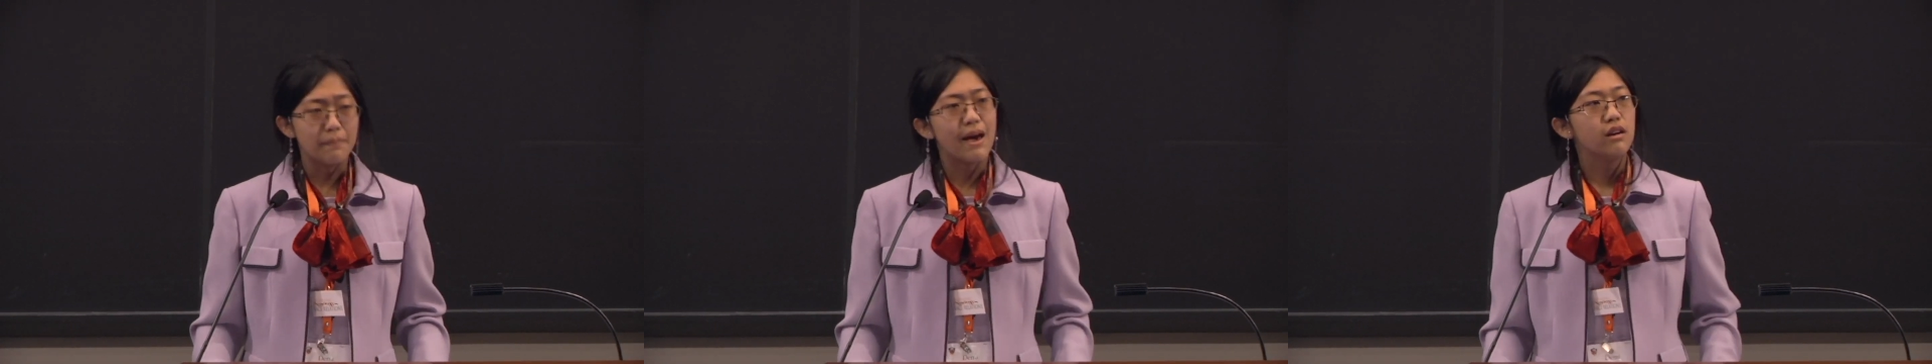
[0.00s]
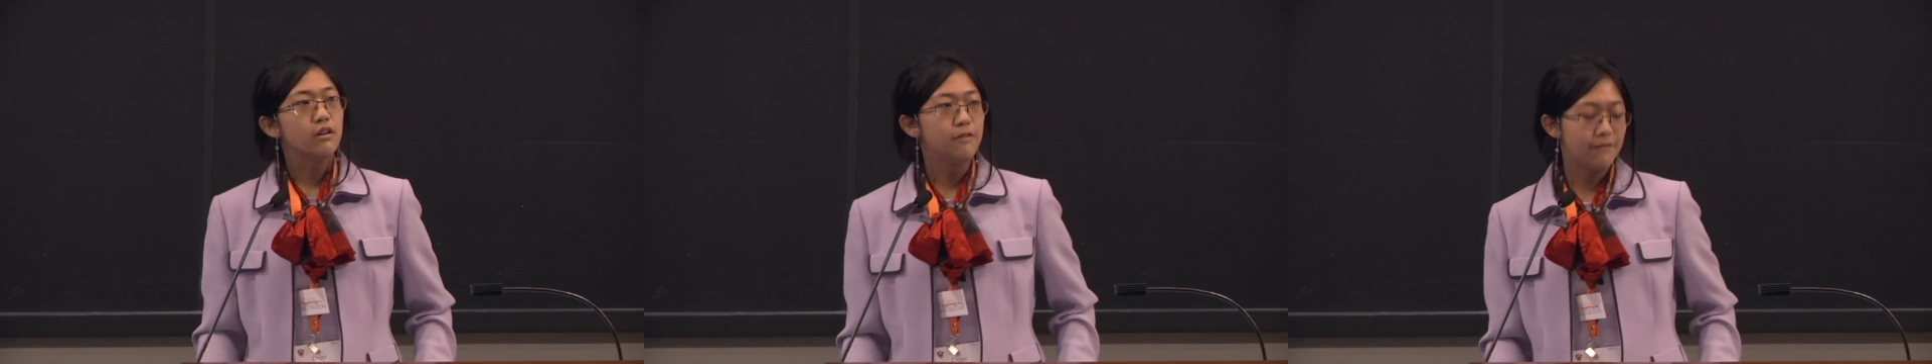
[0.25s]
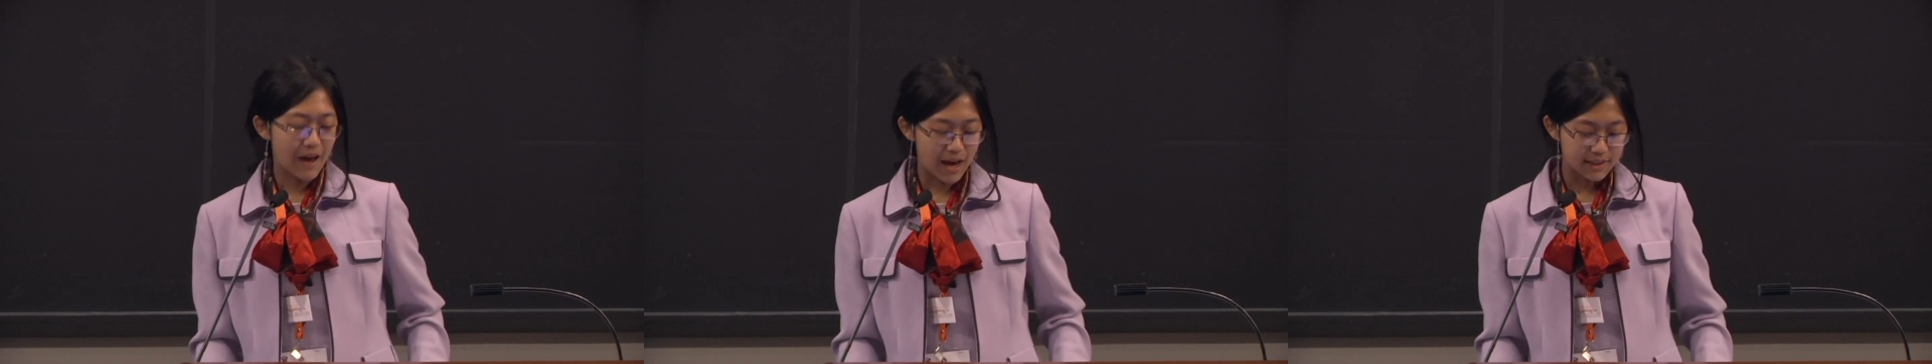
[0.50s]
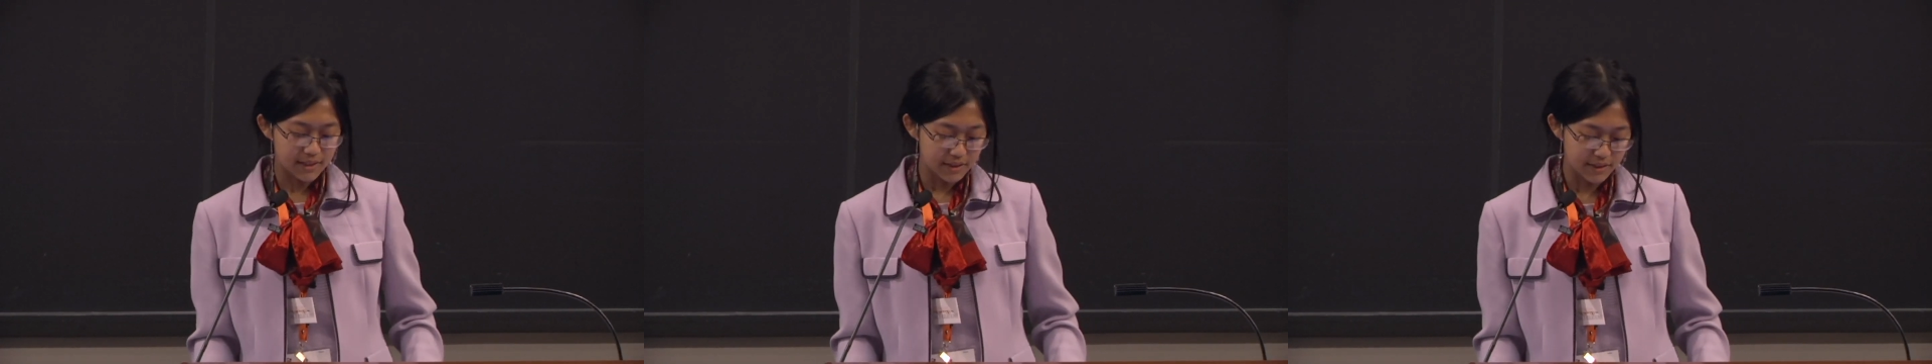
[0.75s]
matter of
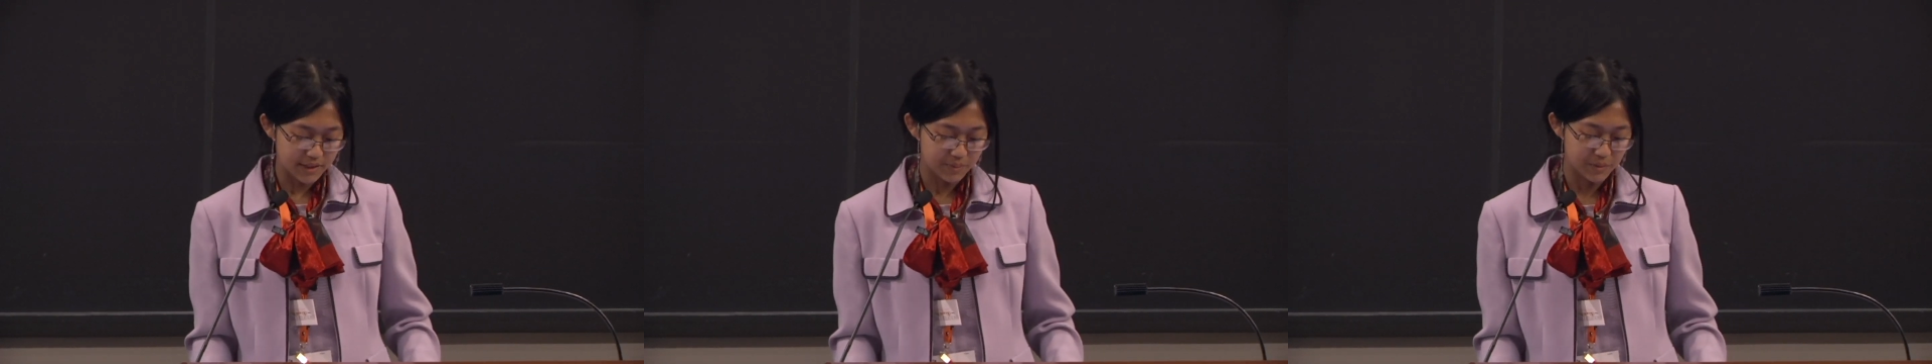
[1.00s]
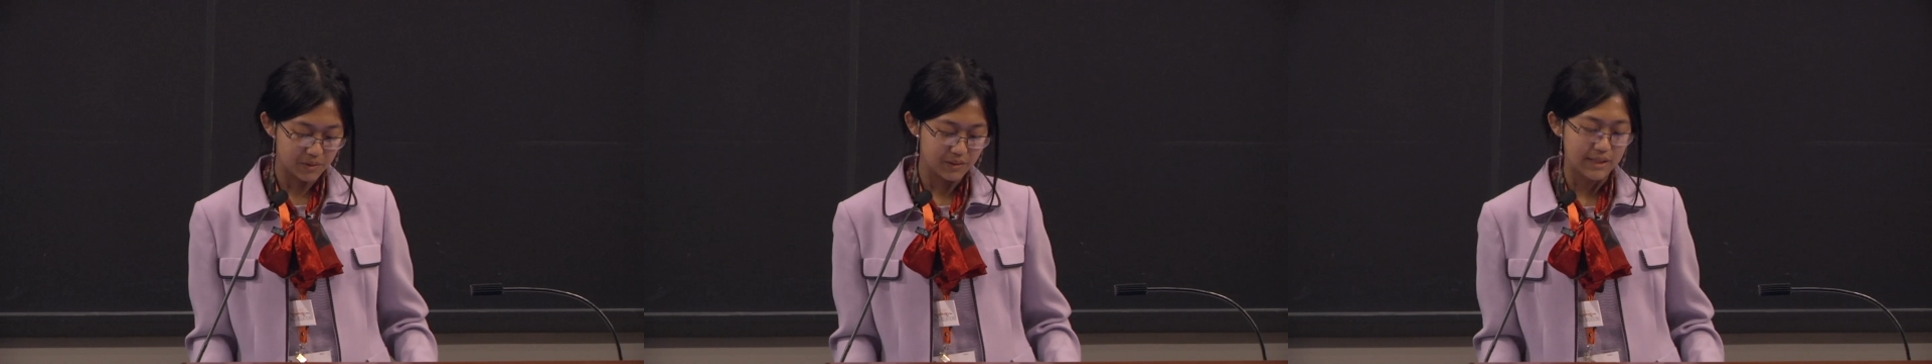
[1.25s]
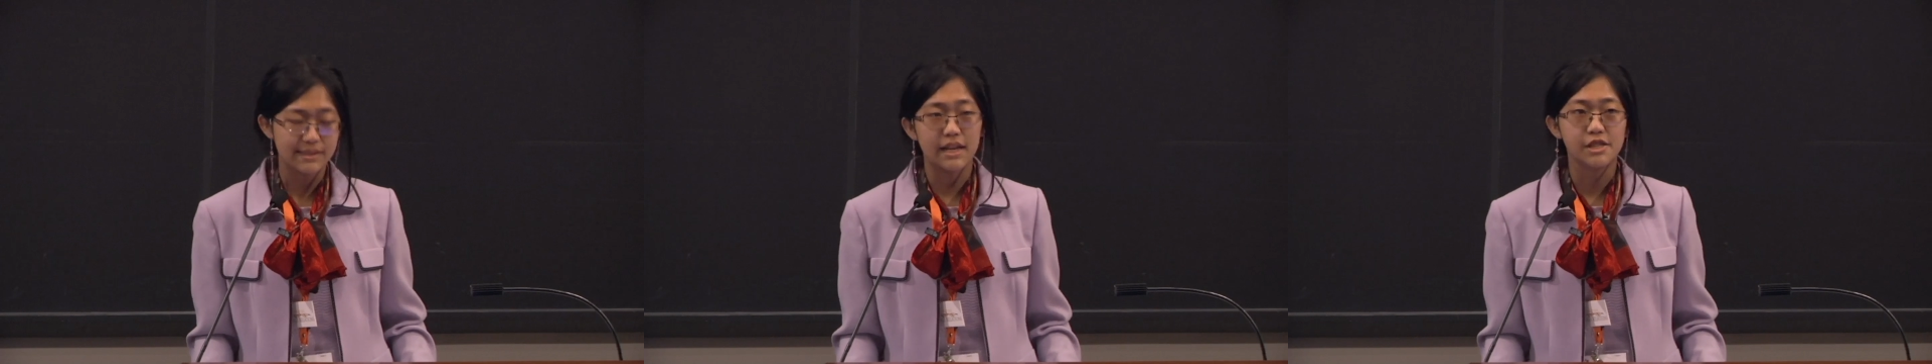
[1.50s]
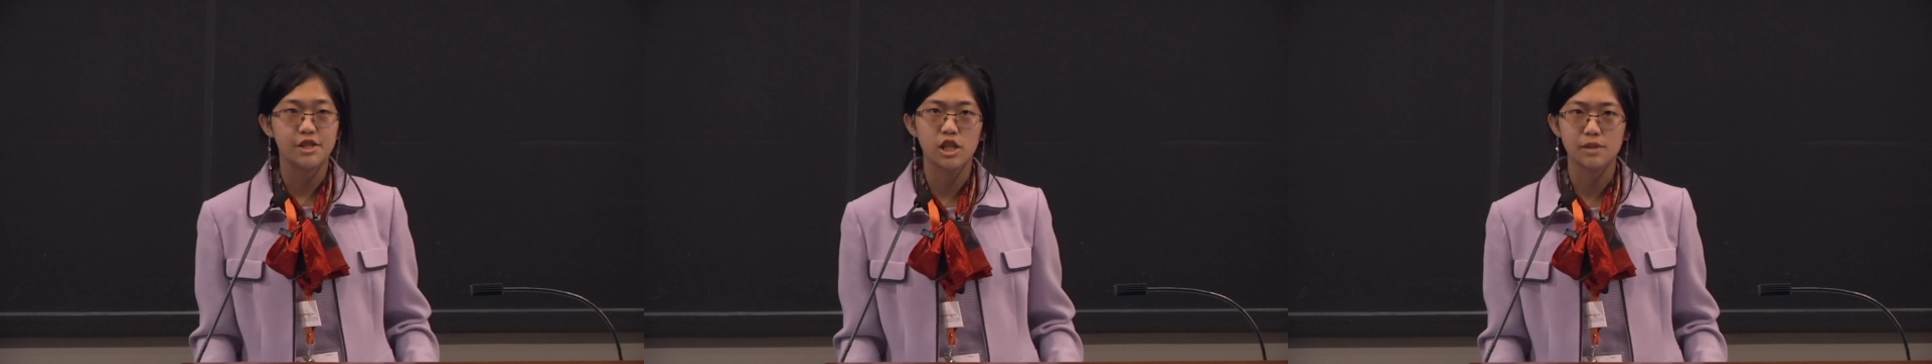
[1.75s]
fact in this world is
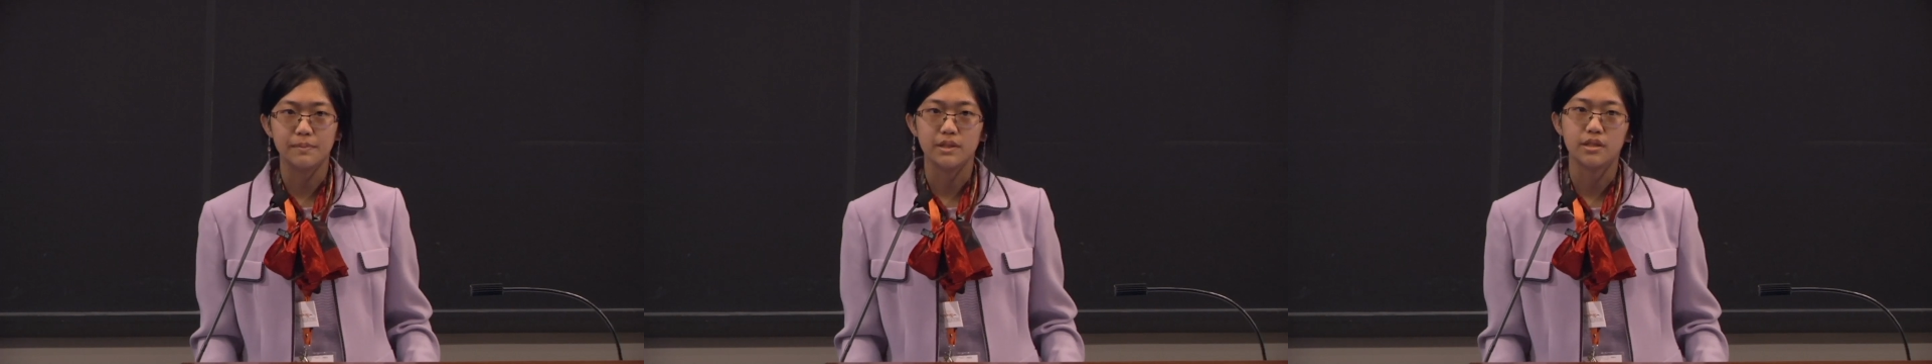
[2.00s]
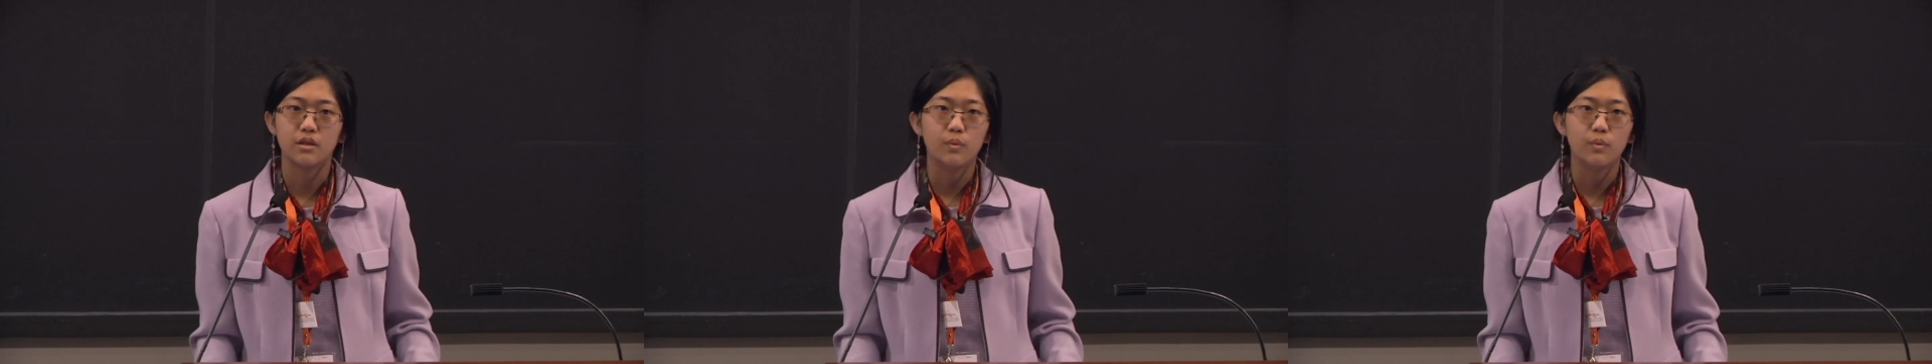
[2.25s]
that judgment